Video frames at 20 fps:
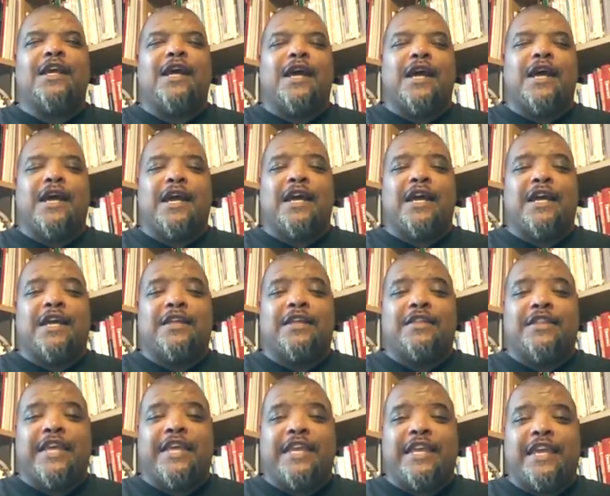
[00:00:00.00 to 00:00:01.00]

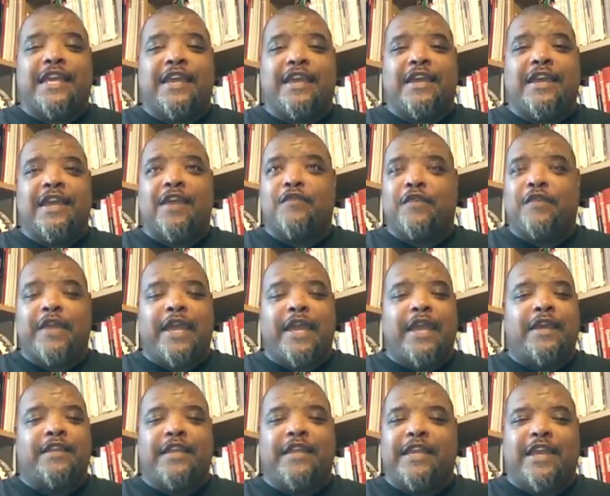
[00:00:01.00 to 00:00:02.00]
They get
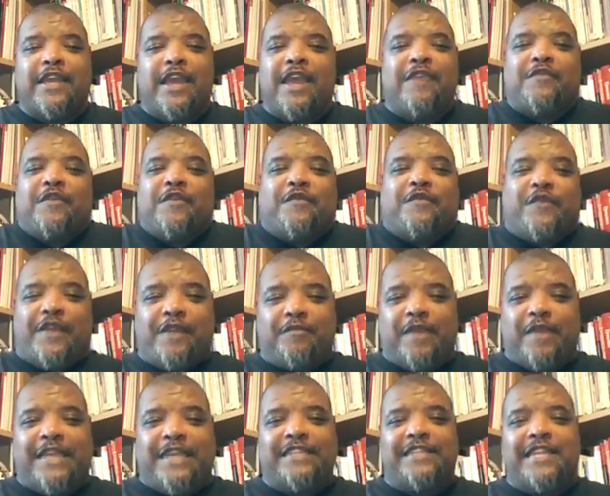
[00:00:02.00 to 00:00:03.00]
healthcare. They get everything.
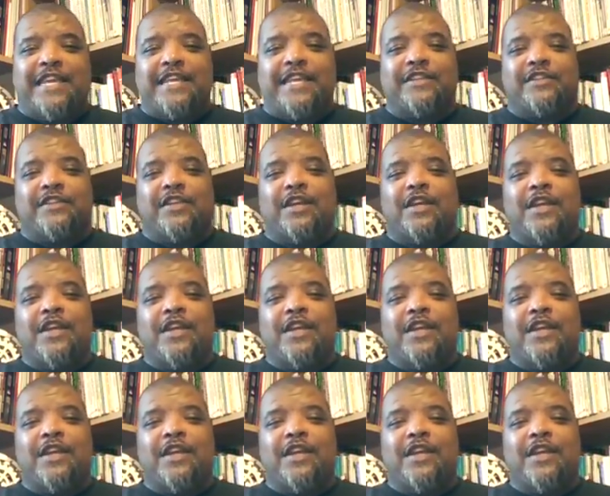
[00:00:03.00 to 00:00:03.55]
Basically, is